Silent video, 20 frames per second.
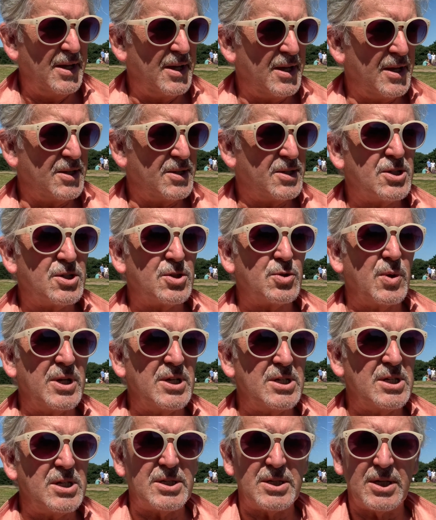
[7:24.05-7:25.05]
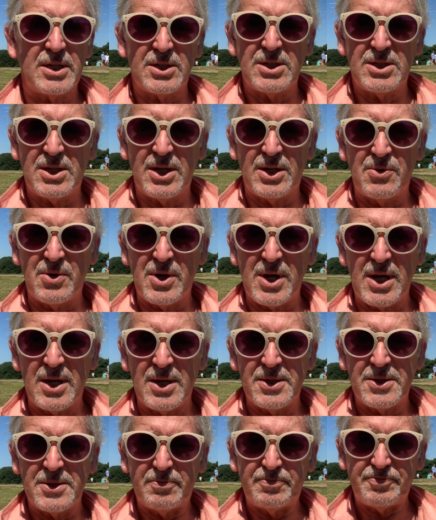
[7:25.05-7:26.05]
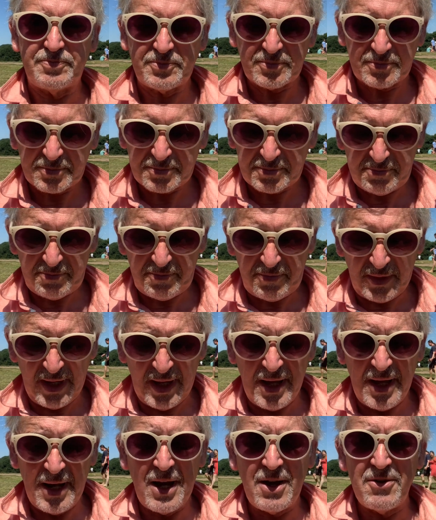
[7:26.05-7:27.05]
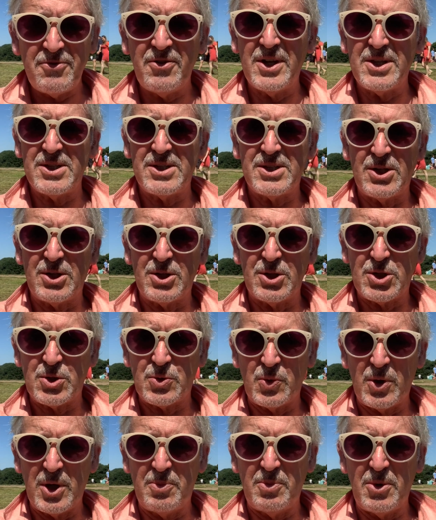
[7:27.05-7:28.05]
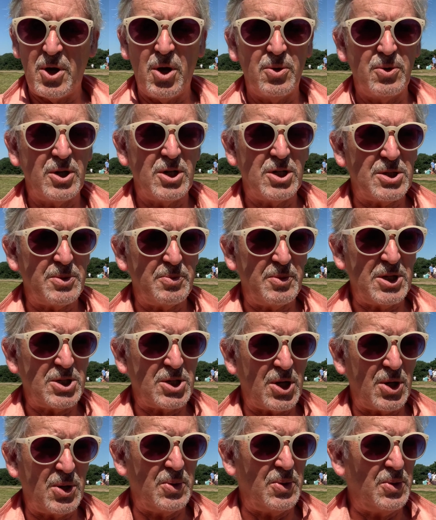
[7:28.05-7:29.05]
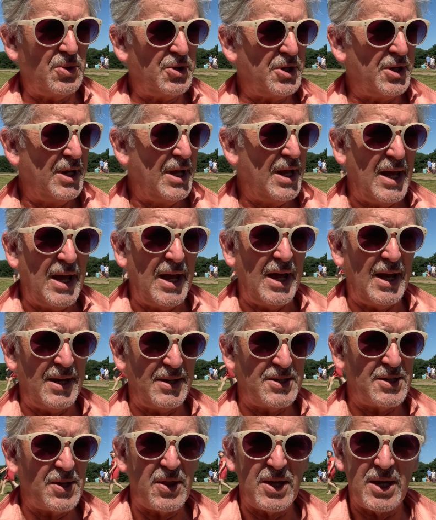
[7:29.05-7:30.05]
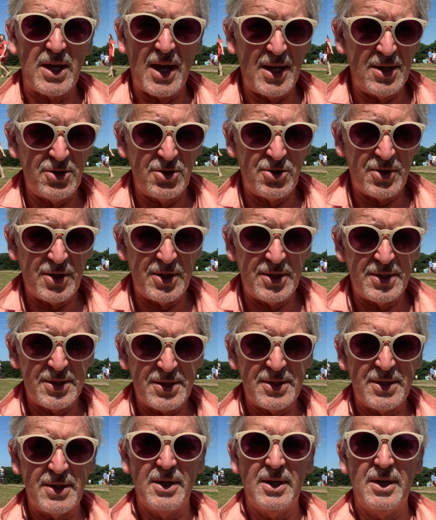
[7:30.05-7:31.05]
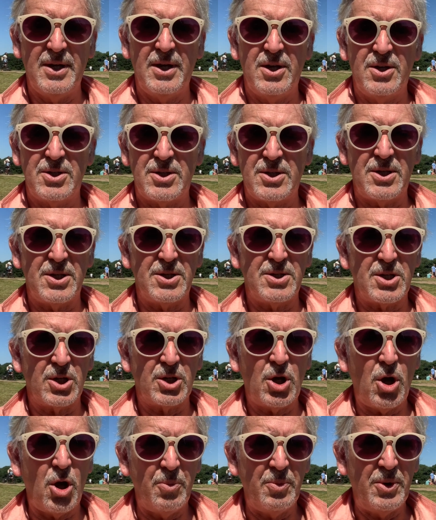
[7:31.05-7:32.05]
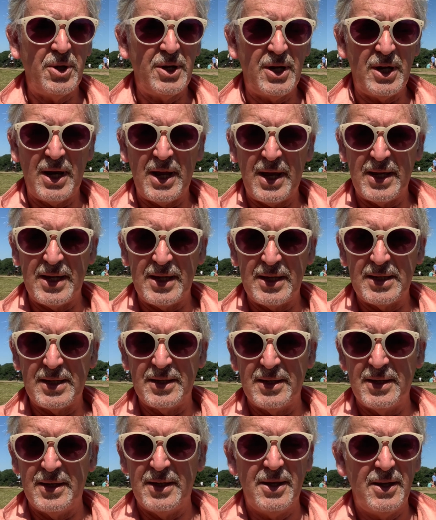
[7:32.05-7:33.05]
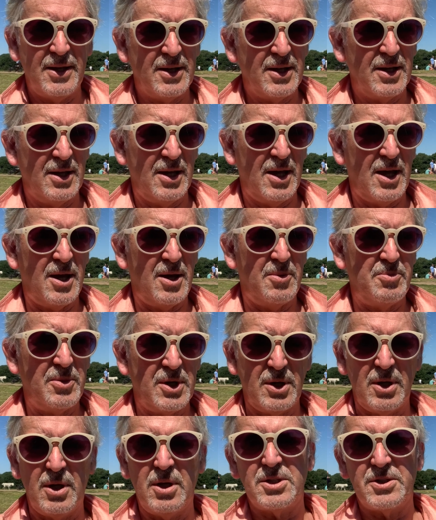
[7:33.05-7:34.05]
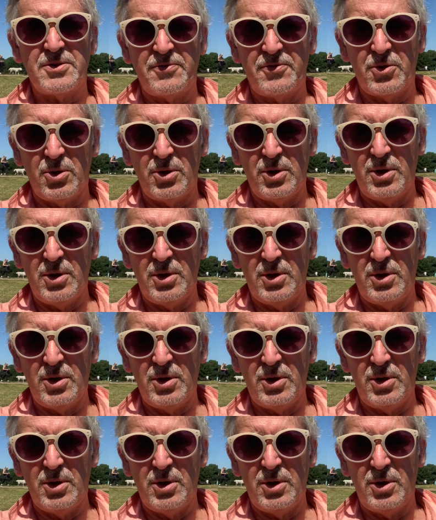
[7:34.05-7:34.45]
It's 26 degrees, and I fancied a swim, only to be told at the entrance to this common lake, it's full.